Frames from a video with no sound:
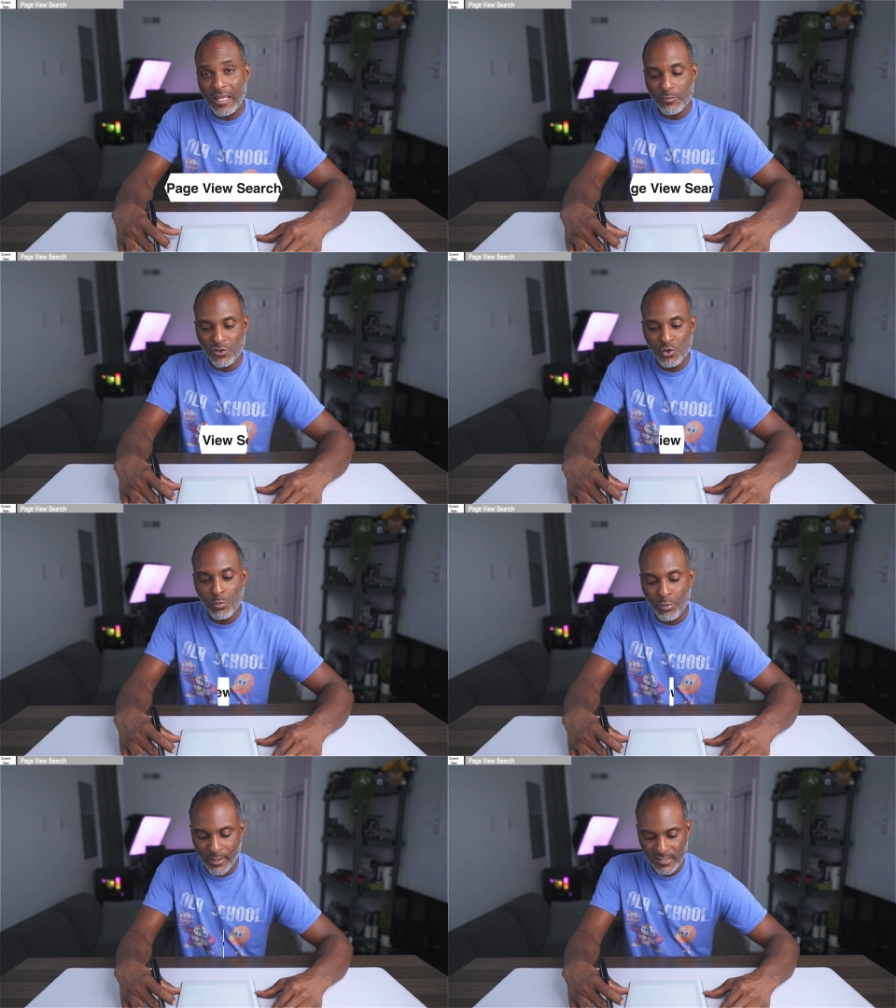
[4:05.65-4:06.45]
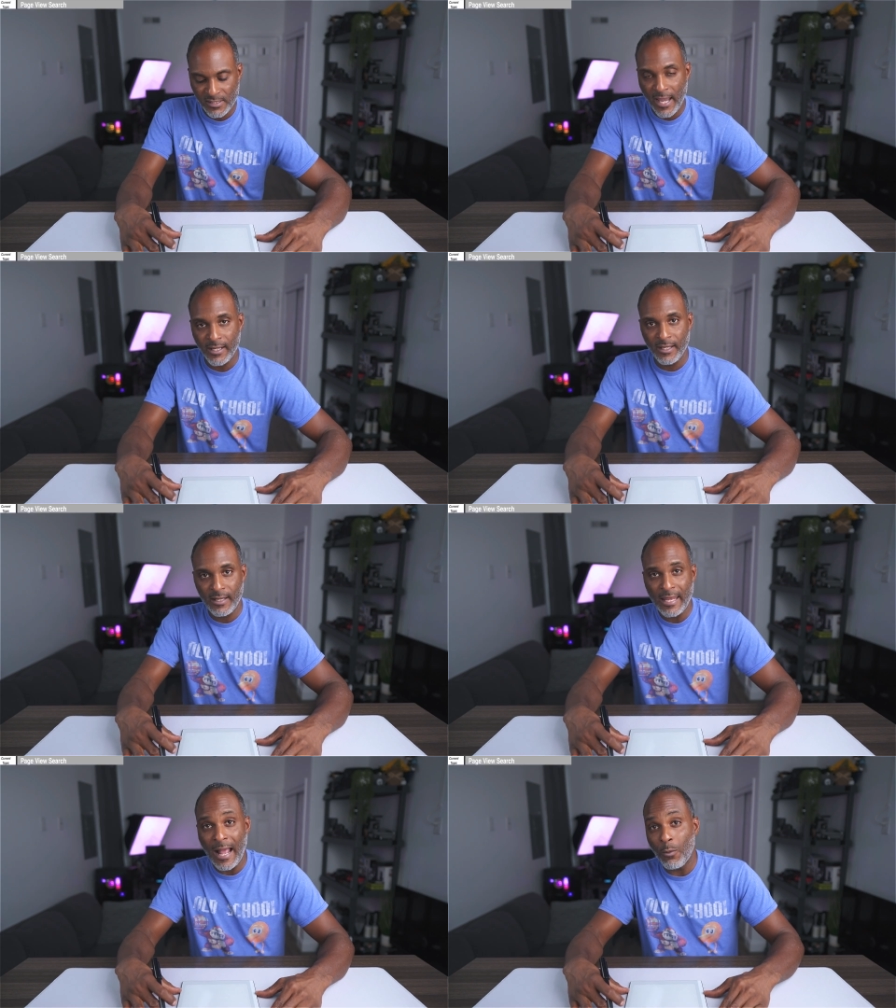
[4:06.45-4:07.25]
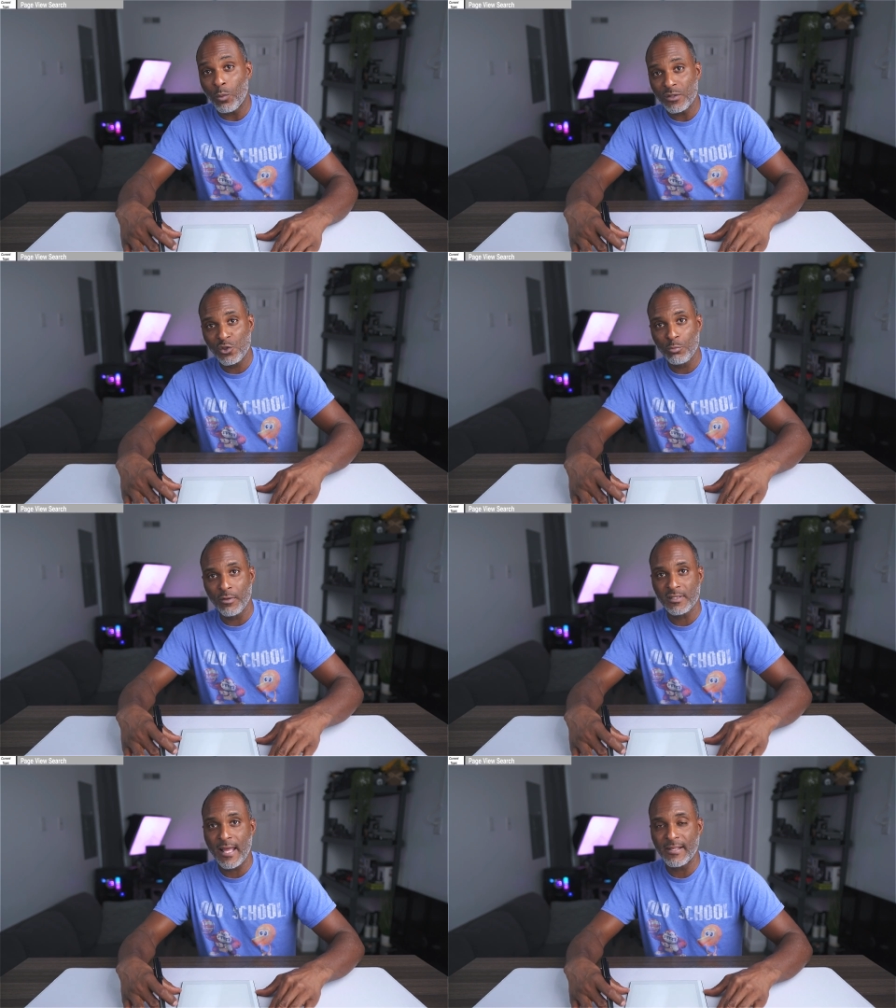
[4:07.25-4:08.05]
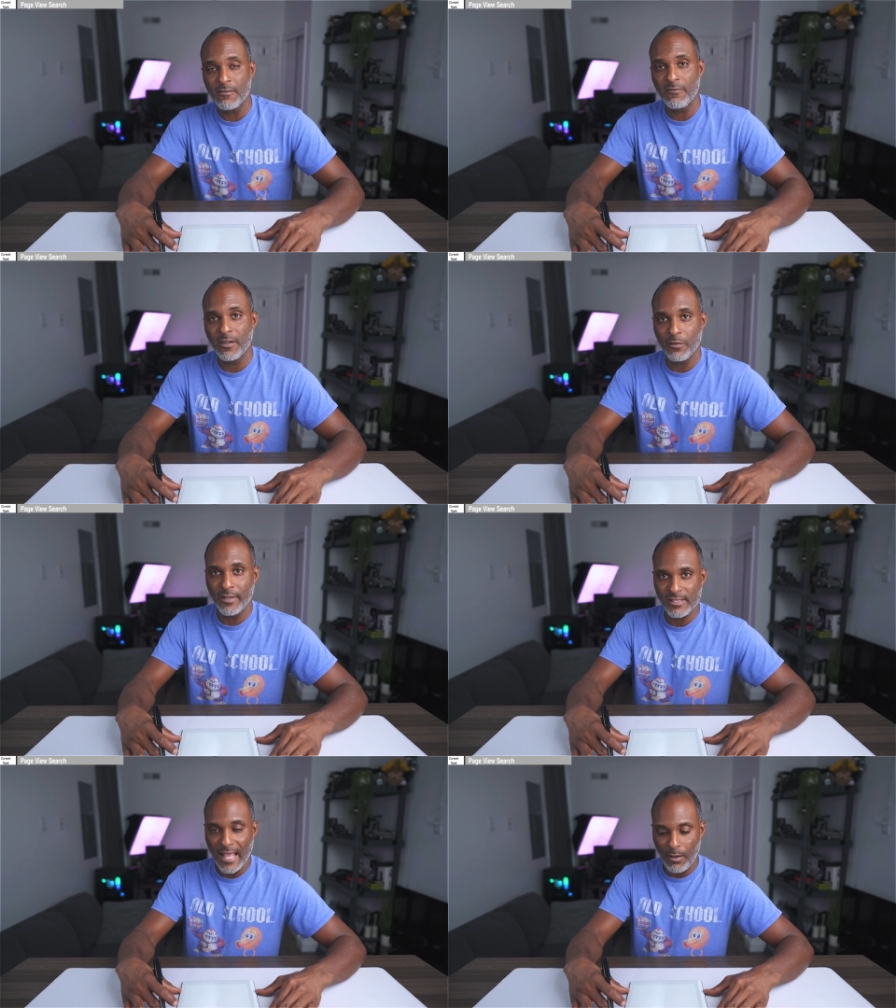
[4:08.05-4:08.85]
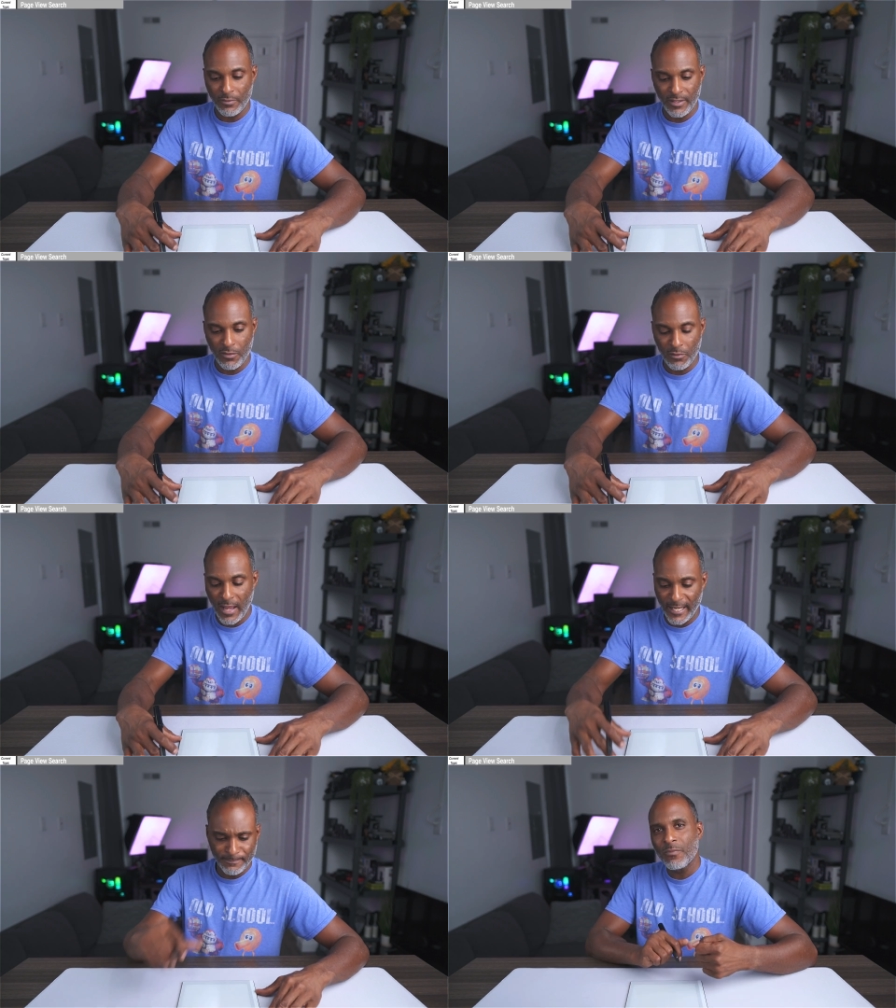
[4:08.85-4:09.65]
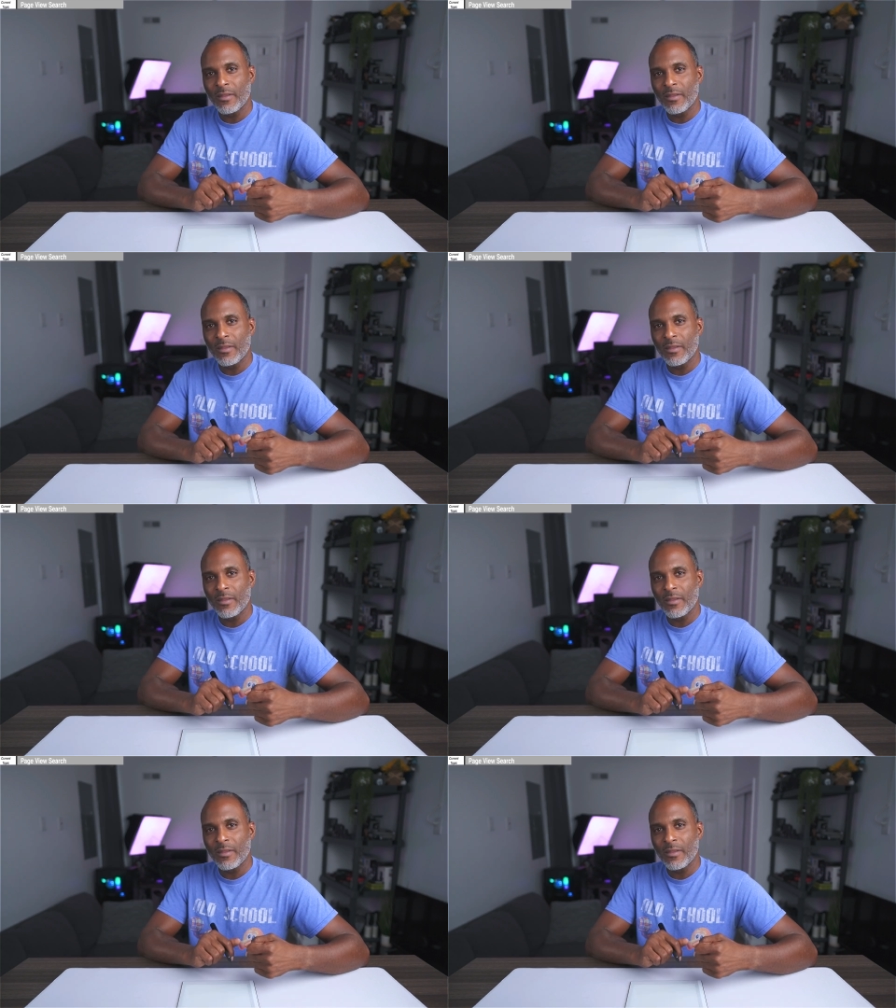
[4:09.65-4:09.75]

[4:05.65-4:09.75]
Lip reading: am super excited, and I was super excited to figure this out the other night.